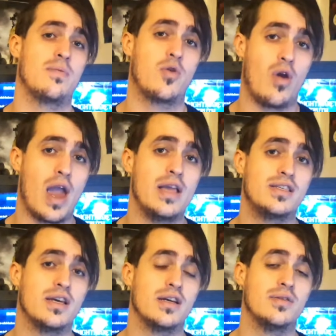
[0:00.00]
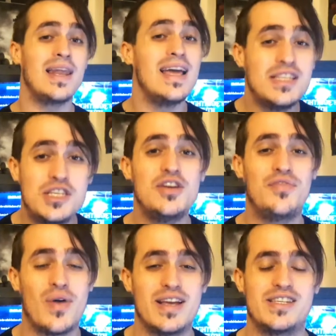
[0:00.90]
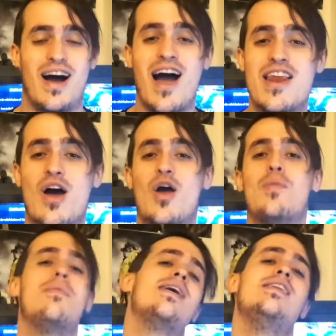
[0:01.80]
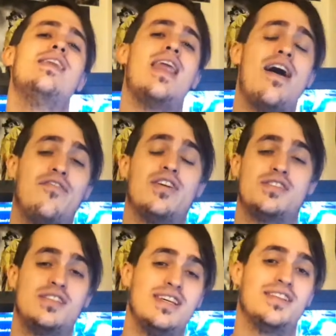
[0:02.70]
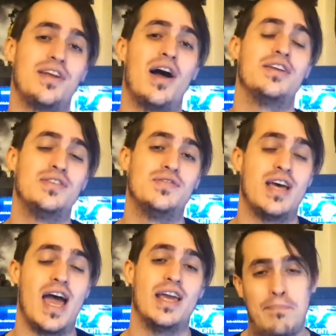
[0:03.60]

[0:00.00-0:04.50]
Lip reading: creating. Plenty of which, I know, may never see the light of day.